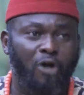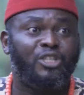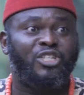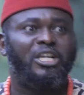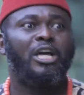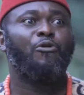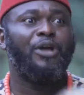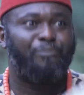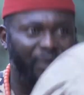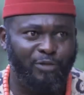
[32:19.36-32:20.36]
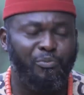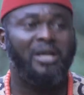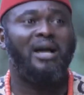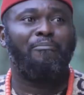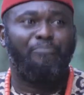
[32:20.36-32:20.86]
Of course, he will beat
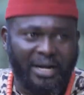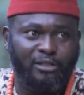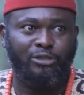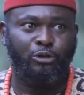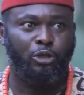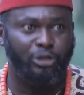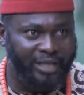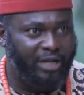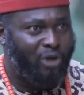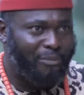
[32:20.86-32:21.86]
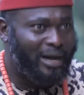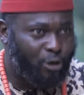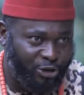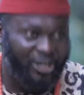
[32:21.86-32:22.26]
me and bend. King Kong and